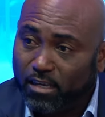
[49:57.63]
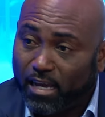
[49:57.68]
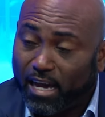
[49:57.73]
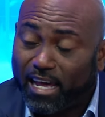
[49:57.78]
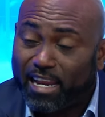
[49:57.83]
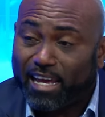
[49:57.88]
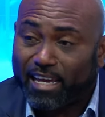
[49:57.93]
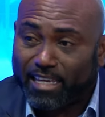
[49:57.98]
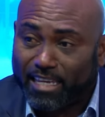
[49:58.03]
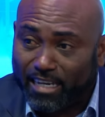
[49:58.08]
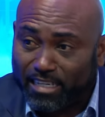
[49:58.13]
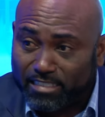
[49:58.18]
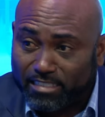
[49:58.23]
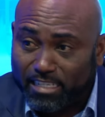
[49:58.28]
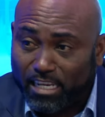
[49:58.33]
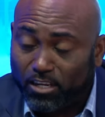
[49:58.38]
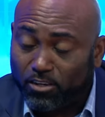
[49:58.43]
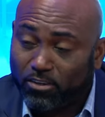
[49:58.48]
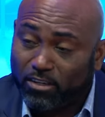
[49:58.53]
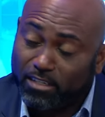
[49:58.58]
And I can
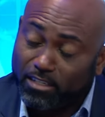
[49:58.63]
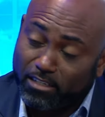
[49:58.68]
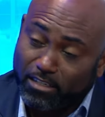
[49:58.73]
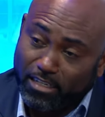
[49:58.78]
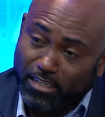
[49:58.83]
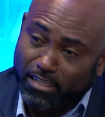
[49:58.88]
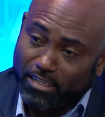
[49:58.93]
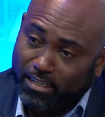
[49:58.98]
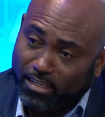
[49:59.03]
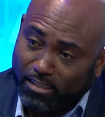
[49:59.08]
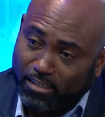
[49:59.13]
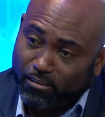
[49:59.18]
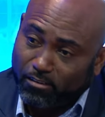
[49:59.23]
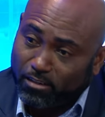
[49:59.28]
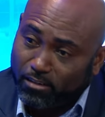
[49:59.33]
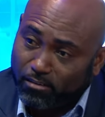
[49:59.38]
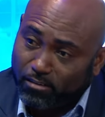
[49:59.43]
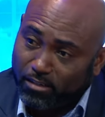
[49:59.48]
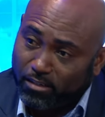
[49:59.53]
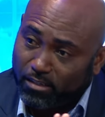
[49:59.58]
tell you,
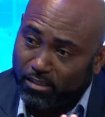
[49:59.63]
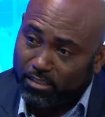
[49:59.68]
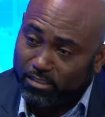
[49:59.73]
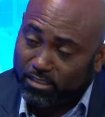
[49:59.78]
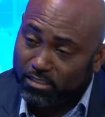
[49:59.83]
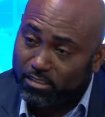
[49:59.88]
it